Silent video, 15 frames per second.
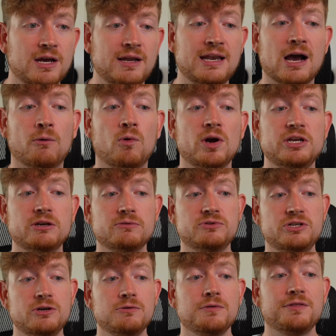Now, what you
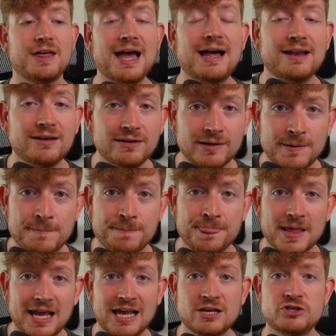do then
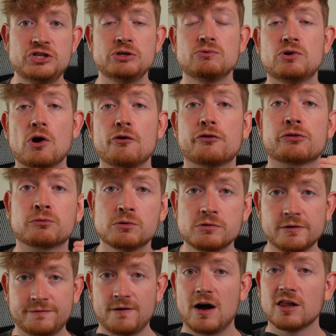is you go through the
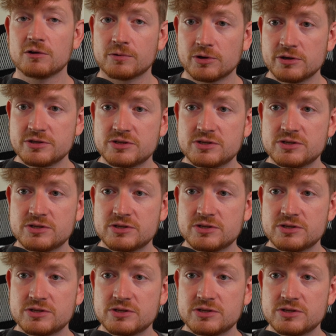followers